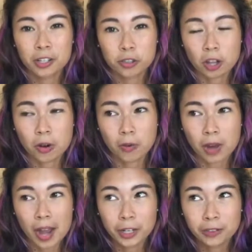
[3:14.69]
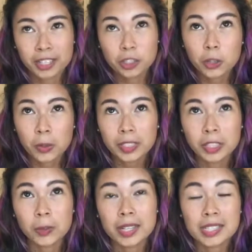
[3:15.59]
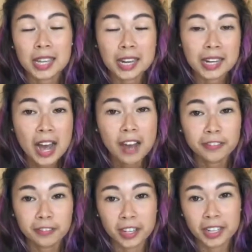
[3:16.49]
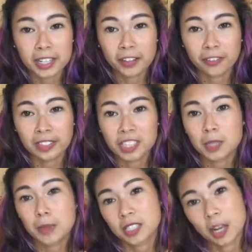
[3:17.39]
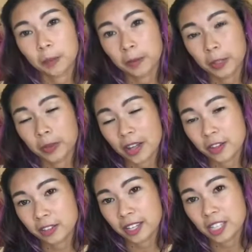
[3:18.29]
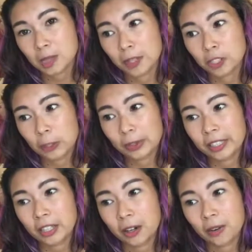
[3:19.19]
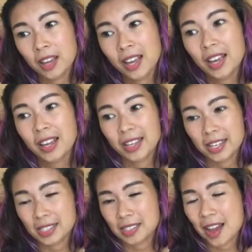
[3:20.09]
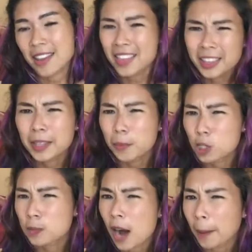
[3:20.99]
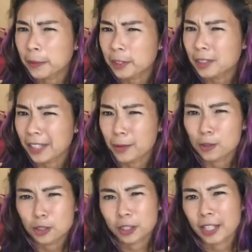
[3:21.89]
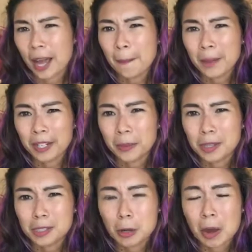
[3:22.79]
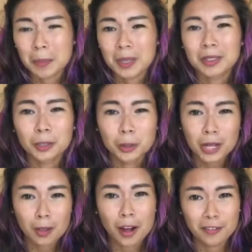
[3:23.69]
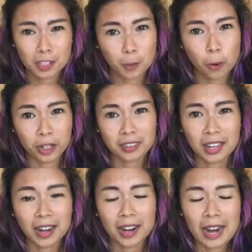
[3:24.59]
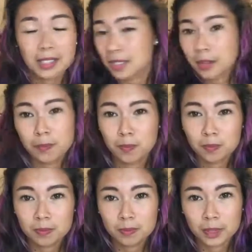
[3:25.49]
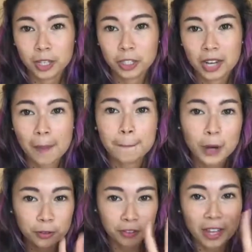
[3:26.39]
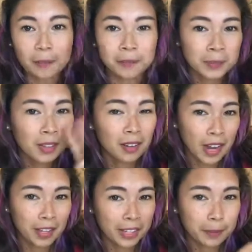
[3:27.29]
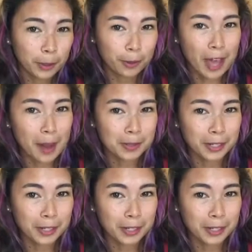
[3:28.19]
So I don't think Duolingo is enough, and it definitely needs to be supplemented with other things, but Duolingo is, I think, the most popular language learning app anyway. So I mean, you'll get a lot of support there, and it's a good app. Both of them. I like both apps.